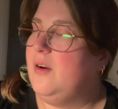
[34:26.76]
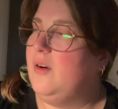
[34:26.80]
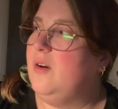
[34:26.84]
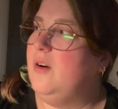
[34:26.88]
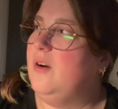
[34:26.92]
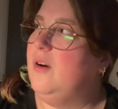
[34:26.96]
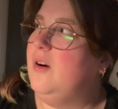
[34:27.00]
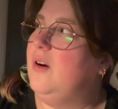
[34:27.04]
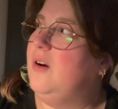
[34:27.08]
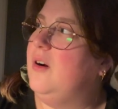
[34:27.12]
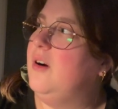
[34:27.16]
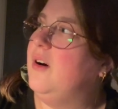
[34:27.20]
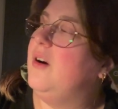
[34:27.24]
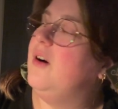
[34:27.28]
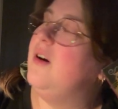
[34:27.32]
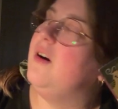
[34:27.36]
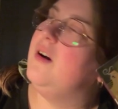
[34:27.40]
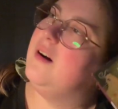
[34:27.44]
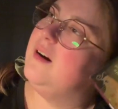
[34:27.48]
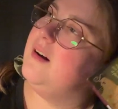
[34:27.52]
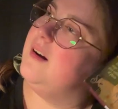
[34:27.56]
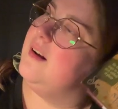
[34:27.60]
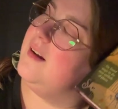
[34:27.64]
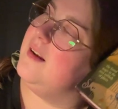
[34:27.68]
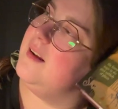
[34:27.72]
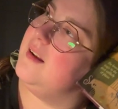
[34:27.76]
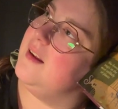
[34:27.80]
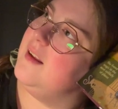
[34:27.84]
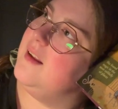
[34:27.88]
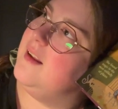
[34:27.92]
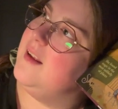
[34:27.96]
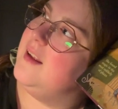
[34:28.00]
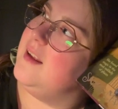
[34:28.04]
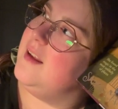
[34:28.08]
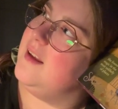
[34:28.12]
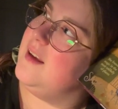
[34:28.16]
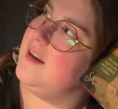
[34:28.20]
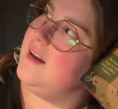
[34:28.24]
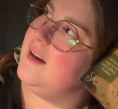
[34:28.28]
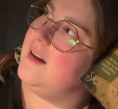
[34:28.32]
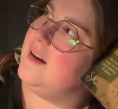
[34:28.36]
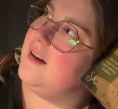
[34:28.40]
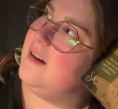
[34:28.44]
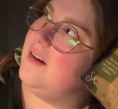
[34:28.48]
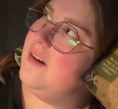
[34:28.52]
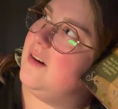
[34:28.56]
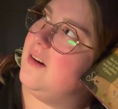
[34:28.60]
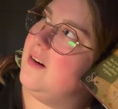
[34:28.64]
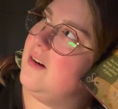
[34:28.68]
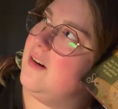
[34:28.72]
oh,
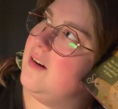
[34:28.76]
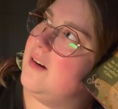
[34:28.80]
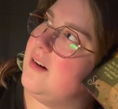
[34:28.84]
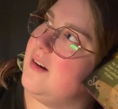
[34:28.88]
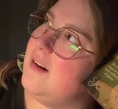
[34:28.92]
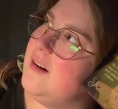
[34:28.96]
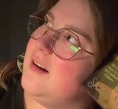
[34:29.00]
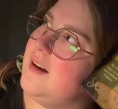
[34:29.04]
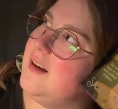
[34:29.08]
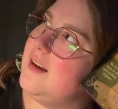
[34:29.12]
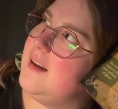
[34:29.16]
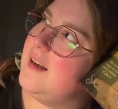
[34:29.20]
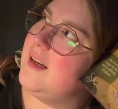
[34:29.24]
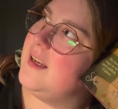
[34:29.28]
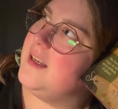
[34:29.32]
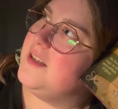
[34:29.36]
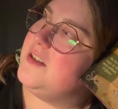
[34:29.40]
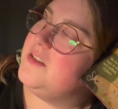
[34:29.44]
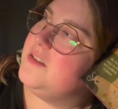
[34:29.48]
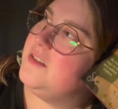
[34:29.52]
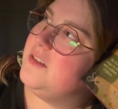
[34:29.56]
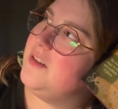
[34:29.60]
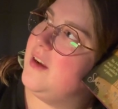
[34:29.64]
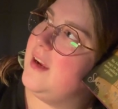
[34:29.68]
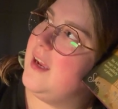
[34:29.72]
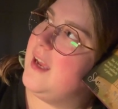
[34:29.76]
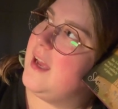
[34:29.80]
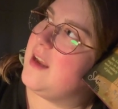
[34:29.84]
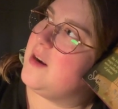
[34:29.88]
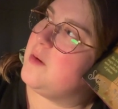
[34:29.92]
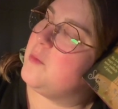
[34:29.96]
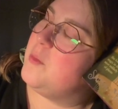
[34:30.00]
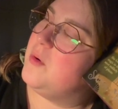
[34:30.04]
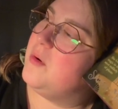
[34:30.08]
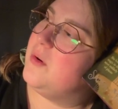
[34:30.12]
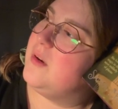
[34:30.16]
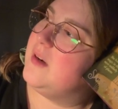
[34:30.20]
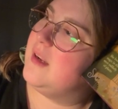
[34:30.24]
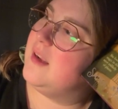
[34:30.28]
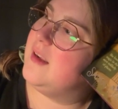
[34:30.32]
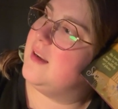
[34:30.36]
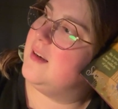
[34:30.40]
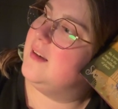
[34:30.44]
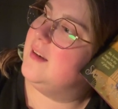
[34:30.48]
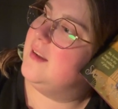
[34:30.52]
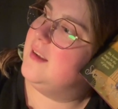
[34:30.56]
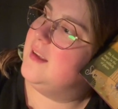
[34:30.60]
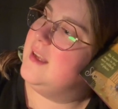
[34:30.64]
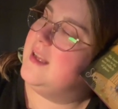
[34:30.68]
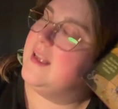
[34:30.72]
oh, I don't know how to put it.
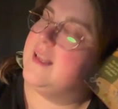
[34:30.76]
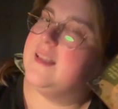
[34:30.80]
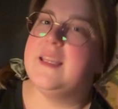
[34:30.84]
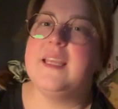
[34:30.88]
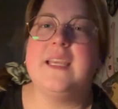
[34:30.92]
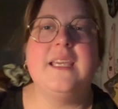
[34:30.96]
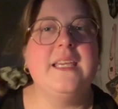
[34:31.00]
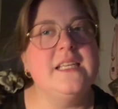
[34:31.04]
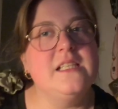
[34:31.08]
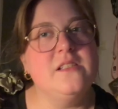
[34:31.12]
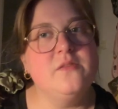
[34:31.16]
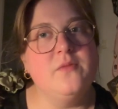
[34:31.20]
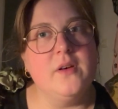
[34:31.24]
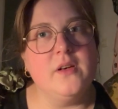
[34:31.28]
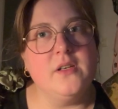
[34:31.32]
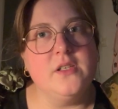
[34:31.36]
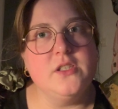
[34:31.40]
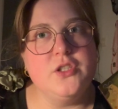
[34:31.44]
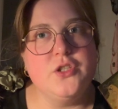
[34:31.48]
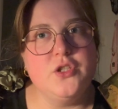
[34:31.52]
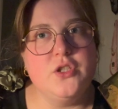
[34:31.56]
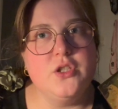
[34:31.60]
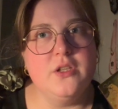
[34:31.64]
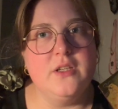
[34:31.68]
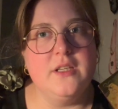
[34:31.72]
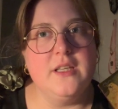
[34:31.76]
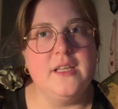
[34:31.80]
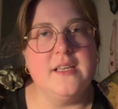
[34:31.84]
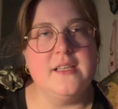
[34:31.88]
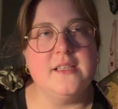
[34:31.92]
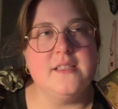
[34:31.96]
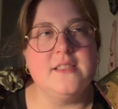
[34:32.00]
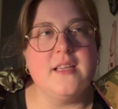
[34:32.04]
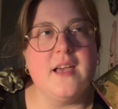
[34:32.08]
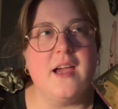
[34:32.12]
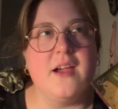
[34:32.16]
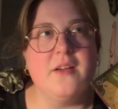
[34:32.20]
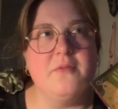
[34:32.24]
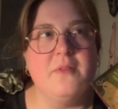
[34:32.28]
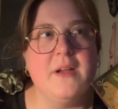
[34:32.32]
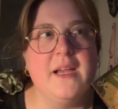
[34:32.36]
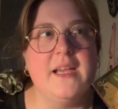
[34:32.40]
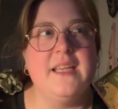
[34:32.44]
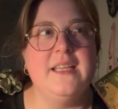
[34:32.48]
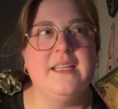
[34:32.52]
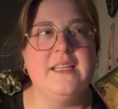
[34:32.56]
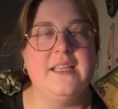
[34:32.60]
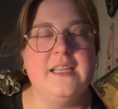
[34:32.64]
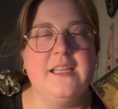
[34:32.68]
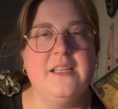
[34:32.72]
Like he's very studious. I
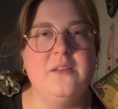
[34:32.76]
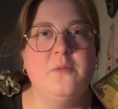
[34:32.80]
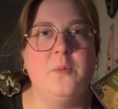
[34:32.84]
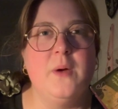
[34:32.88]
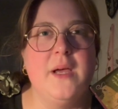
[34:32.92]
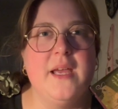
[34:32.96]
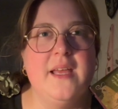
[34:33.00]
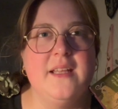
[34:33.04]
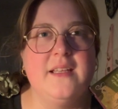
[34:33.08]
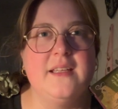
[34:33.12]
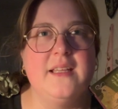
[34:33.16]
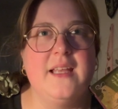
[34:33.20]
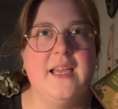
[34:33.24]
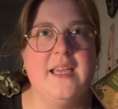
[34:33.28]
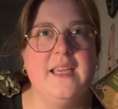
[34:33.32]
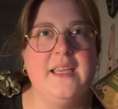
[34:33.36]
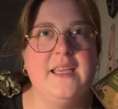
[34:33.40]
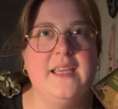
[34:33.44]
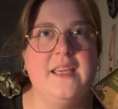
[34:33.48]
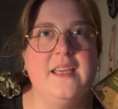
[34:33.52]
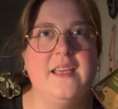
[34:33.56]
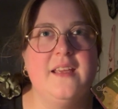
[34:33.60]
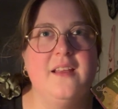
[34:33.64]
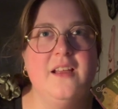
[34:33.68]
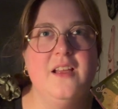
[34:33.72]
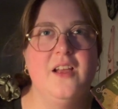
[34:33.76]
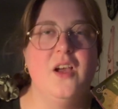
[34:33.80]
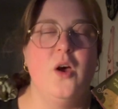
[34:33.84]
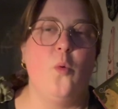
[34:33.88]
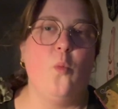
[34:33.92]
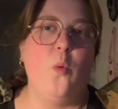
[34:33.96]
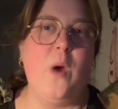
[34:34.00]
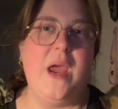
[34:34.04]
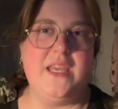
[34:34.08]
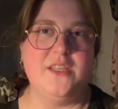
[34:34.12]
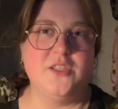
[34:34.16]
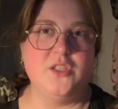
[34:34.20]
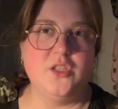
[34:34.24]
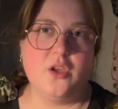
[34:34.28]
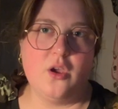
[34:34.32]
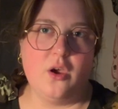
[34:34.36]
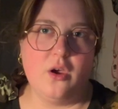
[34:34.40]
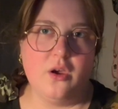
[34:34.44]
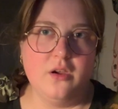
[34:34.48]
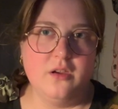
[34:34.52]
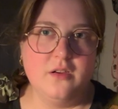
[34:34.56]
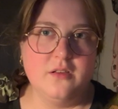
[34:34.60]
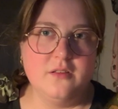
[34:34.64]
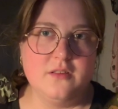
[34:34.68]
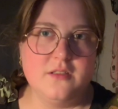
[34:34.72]
reckon he'd wear like
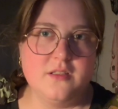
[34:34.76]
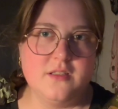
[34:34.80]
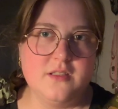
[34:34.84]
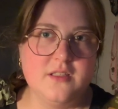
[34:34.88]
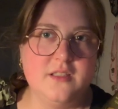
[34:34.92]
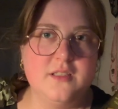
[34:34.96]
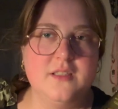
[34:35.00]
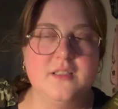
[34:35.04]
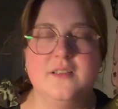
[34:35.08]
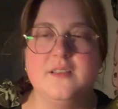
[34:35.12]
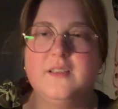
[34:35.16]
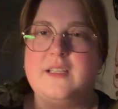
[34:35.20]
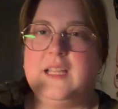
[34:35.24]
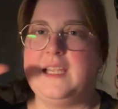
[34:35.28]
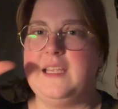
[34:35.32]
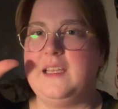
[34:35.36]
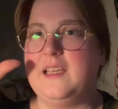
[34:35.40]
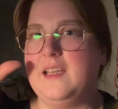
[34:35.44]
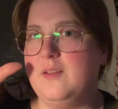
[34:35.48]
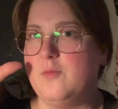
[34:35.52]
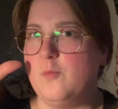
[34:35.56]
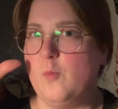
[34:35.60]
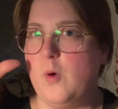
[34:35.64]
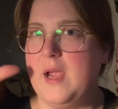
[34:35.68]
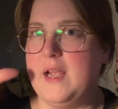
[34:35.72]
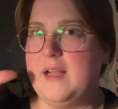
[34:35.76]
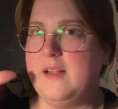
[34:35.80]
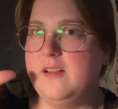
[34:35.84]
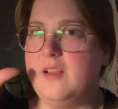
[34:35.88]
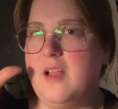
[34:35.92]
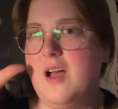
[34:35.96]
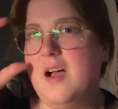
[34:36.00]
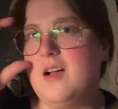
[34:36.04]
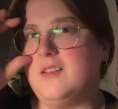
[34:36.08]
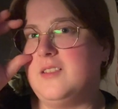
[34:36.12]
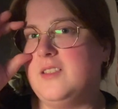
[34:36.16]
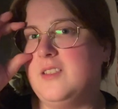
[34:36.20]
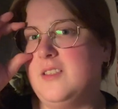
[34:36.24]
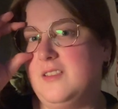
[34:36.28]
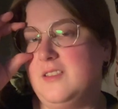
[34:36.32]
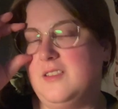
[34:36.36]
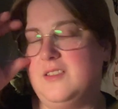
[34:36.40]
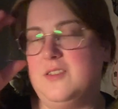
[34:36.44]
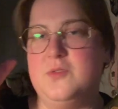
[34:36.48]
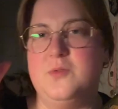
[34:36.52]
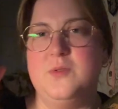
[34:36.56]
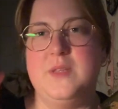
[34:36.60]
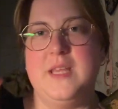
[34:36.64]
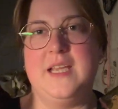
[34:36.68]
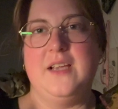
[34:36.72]
waistcoats and like wear glasses and
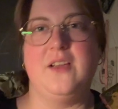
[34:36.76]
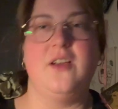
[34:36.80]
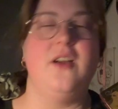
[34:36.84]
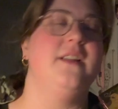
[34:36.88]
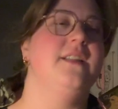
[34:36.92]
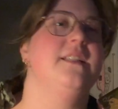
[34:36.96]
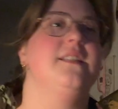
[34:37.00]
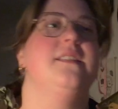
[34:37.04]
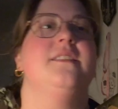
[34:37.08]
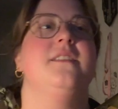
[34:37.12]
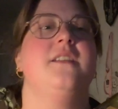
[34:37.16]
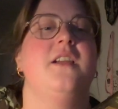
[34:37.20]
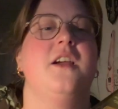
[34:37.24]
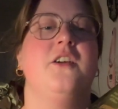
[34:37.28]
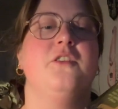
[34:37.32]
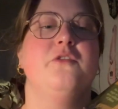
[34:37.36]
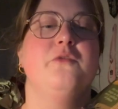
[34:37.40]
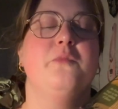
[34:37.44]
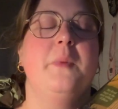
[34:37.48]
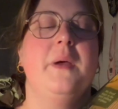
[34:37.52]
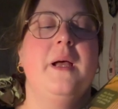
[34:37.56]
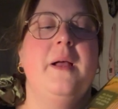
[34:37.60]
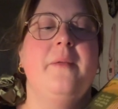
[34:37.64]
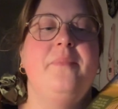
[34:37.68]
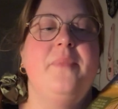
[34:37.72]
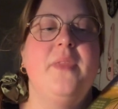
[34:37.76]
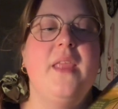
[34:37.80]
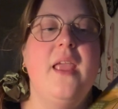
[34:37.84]
all that kind of stuff. But